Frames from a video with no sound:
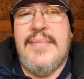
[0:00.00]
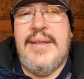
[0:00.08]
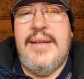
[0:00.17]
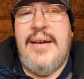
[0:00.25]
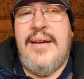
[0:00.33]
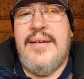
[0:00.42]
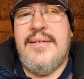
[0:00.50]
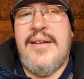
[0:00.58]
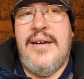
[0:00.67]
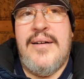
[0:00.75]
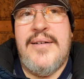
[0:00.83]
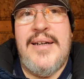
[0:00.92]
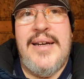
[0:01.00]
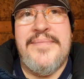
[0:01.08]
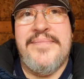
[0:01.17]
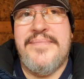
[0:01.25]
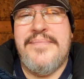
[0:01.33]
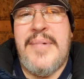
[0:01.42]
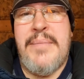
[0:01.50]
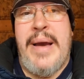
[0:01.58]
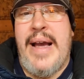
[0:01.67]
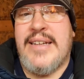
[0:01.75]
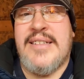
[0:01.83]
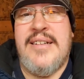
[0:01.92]
Yeah, you know, my
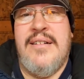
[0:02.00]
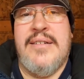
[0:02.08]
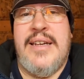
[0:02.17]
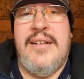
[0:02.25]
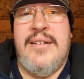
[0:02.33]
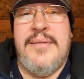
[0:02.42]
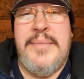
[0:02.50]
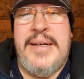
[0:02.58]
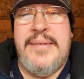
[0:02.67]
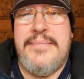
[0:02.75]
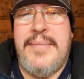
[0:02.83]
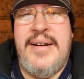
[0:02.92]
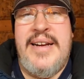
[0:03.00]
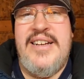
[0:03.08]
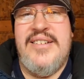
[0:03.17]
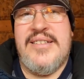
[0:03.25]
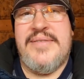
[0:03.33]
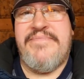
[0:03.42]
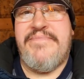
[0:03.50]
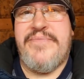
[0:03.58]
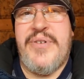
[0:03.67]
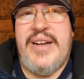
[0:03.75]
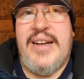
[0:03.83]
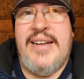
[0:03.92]
back's still killing me. My knee's
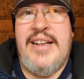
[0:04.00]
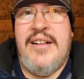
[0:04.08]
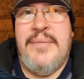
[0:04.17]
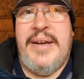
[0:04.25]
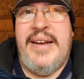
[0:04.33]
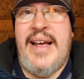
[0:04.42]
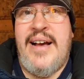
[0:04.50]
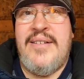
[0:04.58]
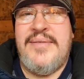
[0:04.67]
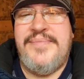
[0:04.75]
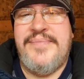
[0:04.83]
freaking killing me now.